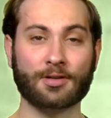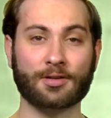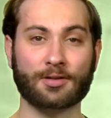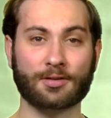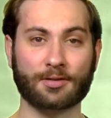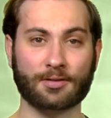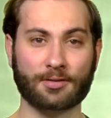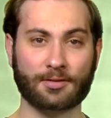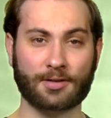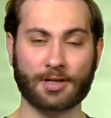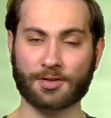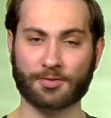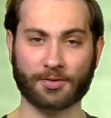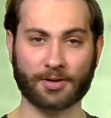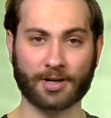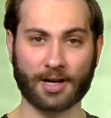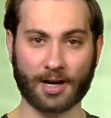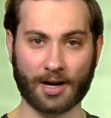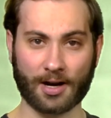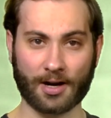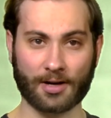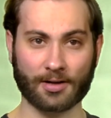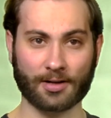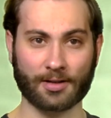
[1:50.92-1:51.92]

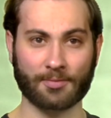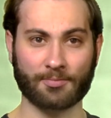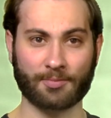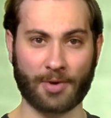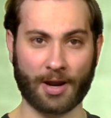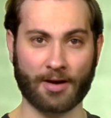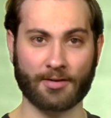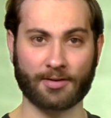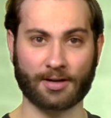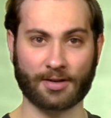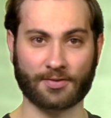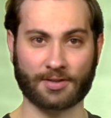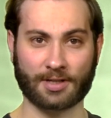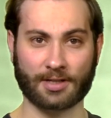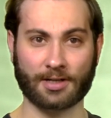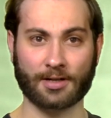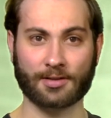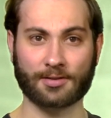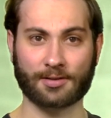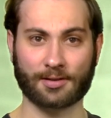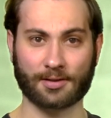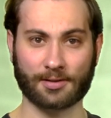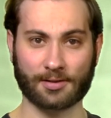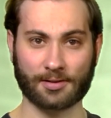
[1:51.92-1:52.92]
Disregard imperative
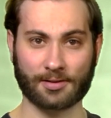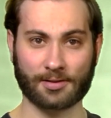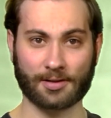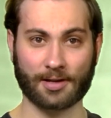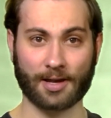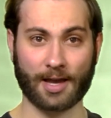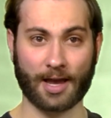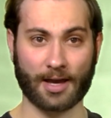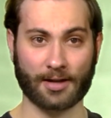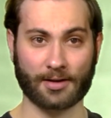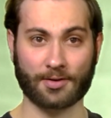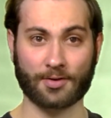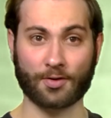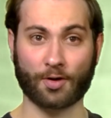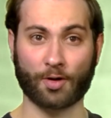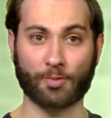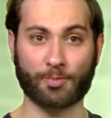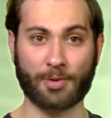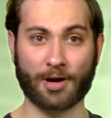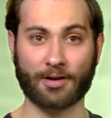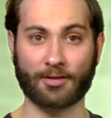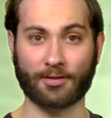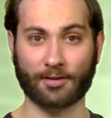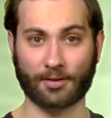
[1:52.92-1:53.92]
sentences at your
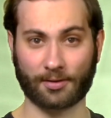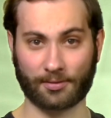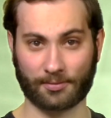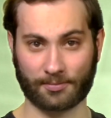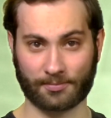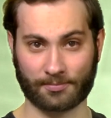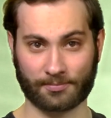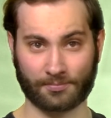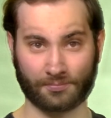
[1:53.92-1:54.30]
peril.